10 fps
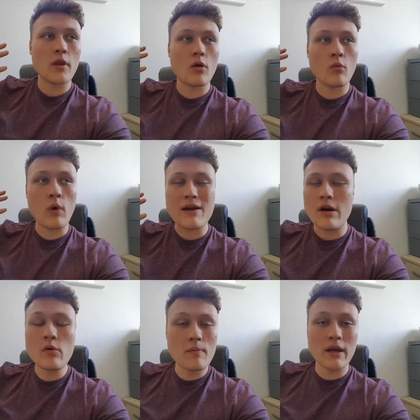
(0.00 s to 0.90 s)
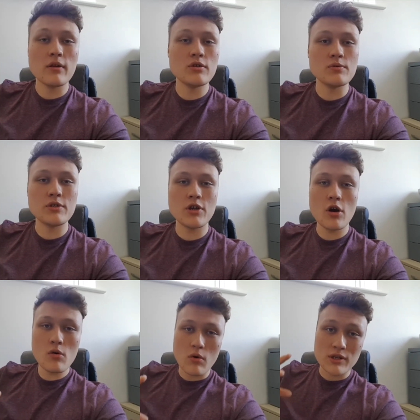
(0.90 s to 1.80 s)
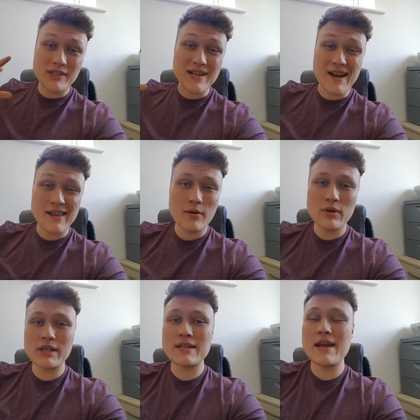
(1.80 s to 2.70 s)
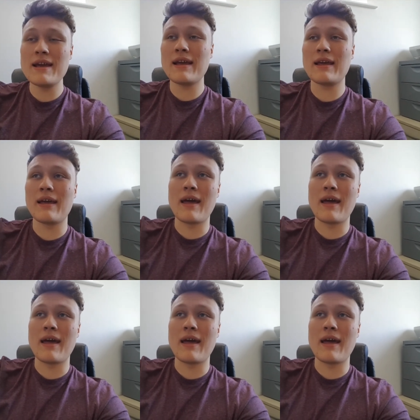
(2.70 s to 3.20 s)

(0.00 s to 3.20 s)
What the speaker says: where I want my YouTube to go, what style I want to take,